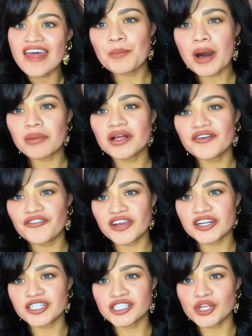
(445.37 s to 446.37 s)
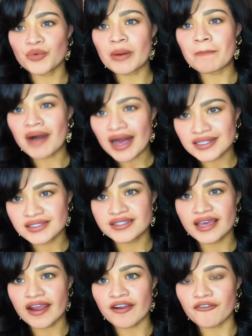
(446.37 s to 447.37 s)
Public affairs reminds
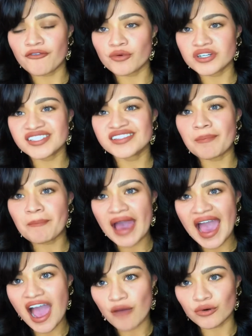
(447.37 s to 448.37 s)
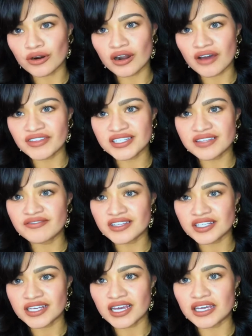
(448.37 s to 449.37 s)
the Air Force the power of the
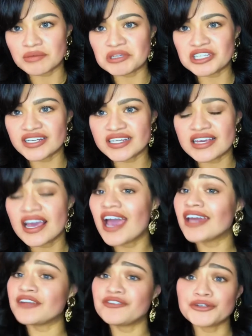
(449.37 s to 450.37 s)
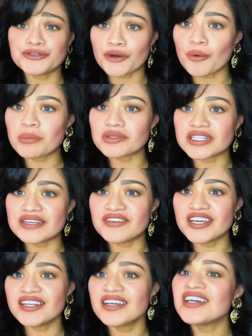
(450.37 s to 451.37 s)
civilian community. And if you don't believe
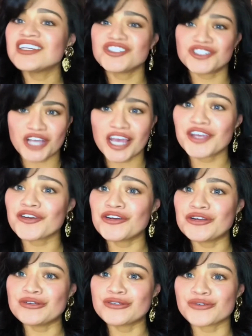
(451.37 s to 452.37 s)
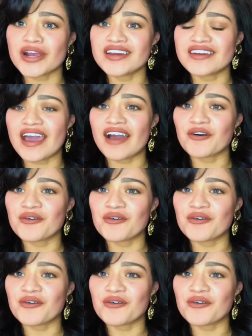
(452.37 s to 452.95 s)
it, check your news right now.